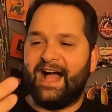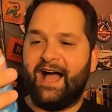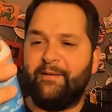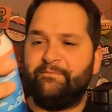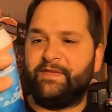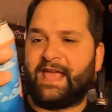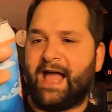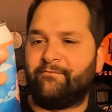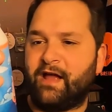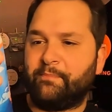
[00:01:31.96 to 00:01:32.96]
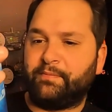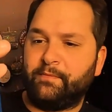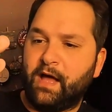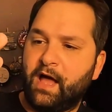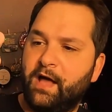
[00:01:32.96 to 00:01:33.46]
um, the can wrap,
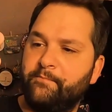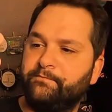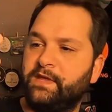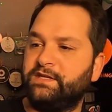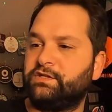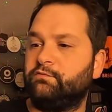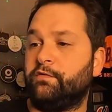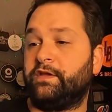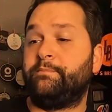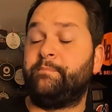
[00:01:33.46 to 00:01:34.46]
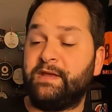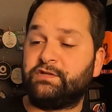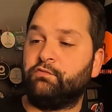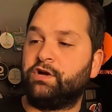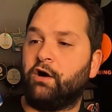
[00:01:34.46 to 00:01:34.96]
um, it's well, the beer's
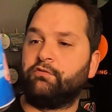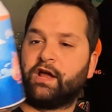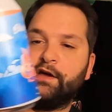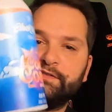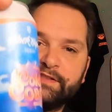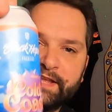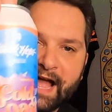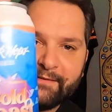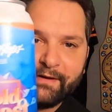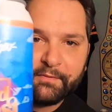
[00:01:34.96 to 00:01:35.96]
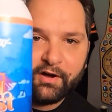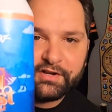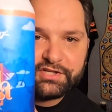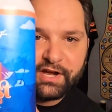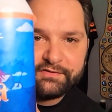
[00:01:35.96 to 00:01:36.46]
called Cold Coast, and the can wrap kind
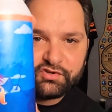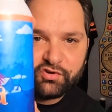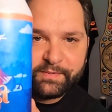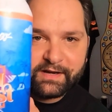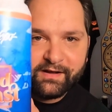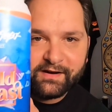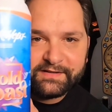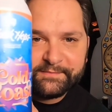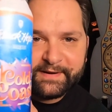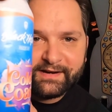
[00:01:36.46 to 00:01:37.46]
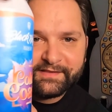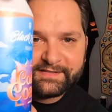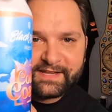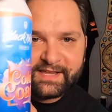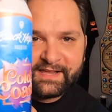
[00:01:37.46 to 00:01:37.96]
of shows a tropical island in the middle of the
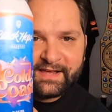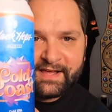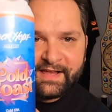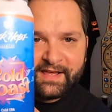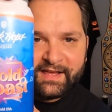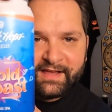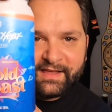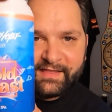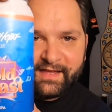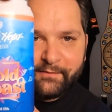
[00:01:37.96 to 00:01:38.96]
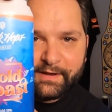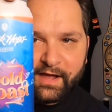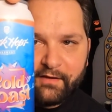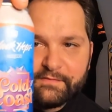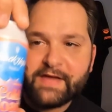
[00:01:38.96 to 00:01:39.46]
sea. There we
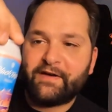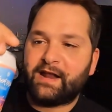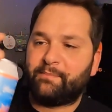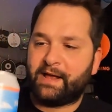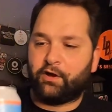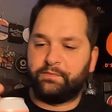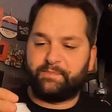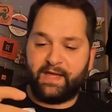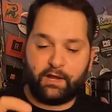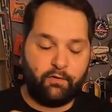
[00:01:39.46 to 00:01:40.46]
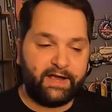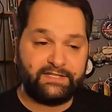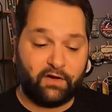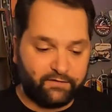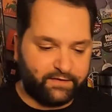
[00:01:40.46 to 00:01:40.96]
go. Never had a black hops beer. Quite
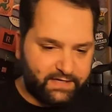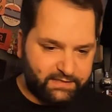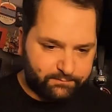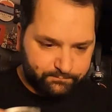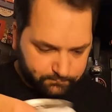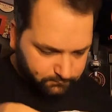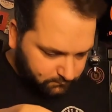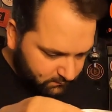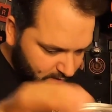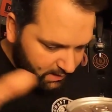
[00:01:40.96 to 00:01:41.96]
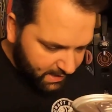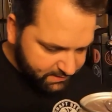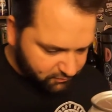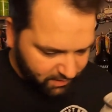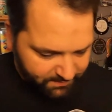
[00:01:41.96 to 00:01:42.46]
excited for this. Let's
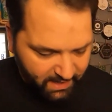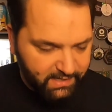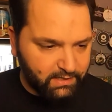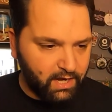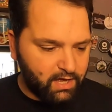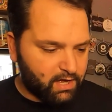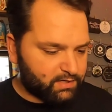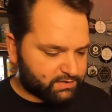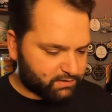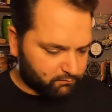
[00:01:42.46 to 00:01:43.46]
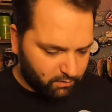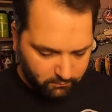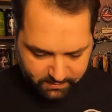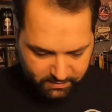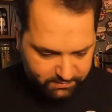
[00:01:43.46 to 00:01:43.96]
grab a glass. What are
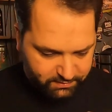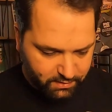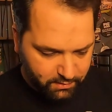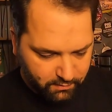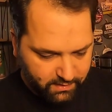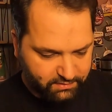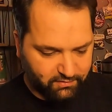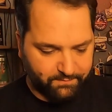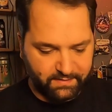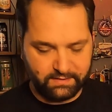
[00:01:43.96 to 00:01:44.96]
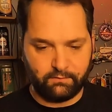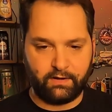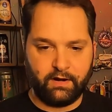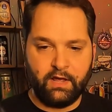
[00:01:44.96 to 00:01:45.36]
we going to do? Let's grab this one.